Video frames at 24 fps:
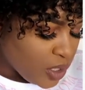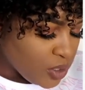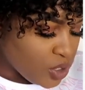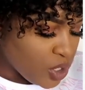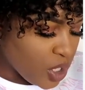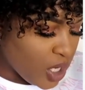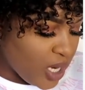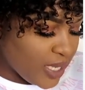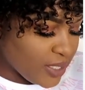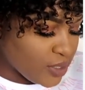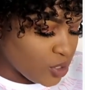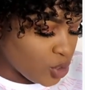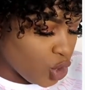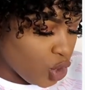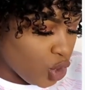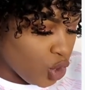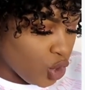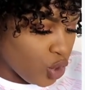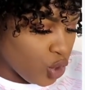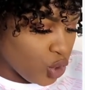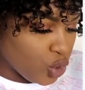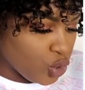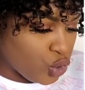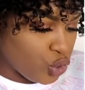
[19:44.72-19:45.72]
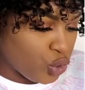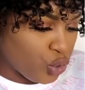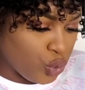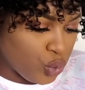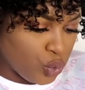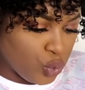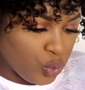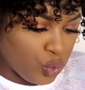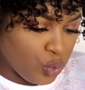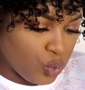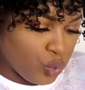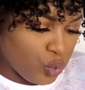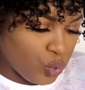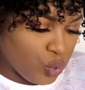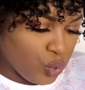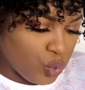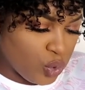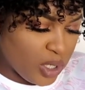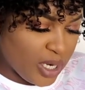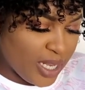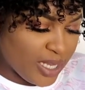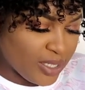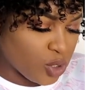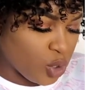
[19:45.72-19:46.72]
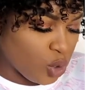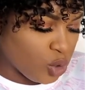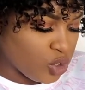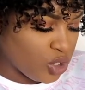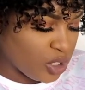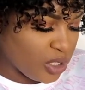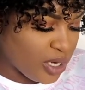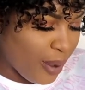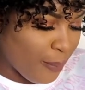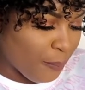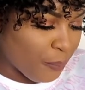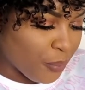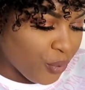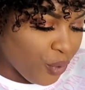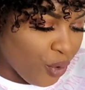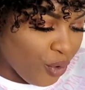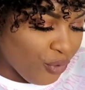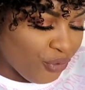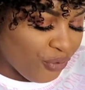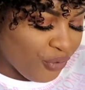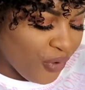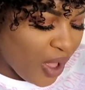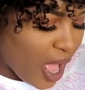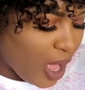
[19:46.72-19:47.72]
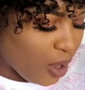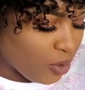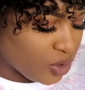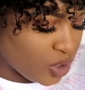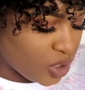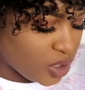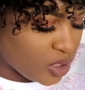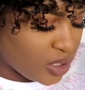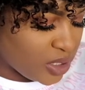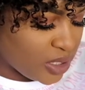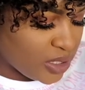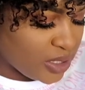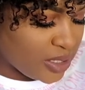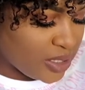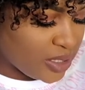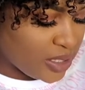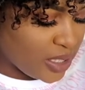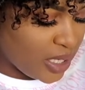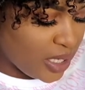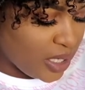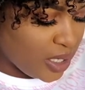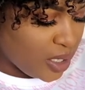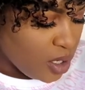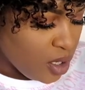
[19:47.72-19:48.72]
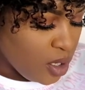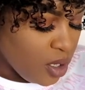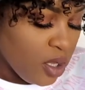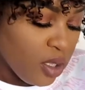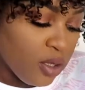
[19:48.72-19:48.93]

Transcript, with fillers: So let's go to let's go to their profile just to see.